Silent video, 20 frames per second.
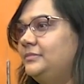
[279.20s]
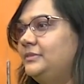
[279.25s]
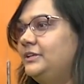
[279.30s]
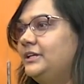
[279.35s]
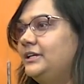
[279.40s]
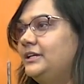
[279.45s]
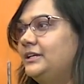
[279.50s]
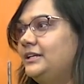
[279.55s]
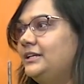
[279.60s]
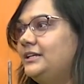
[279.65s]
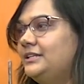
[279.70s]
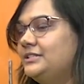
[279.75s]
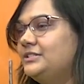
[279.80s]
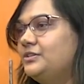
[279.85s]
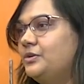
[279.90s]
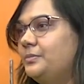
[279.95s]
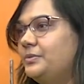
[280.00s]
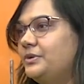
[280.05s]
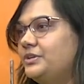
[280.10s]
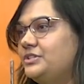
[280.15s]
Decree is
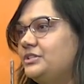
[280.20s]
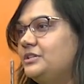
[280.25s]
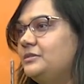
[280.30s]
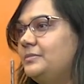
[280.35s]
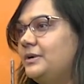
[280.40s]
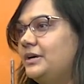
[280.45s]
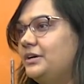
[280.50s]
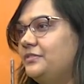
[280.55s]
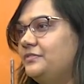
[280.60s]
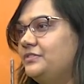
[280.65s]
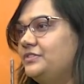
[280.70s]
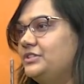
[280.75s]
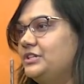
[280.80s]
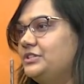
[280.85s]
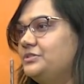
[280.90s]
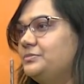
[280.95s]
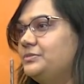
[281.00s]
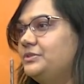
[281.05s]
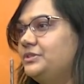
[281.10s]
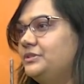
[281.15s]
the operational part of the
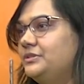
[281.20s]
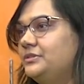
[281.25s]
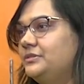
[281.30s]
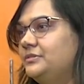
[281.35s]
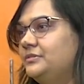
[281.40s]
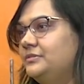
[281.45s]
judgment.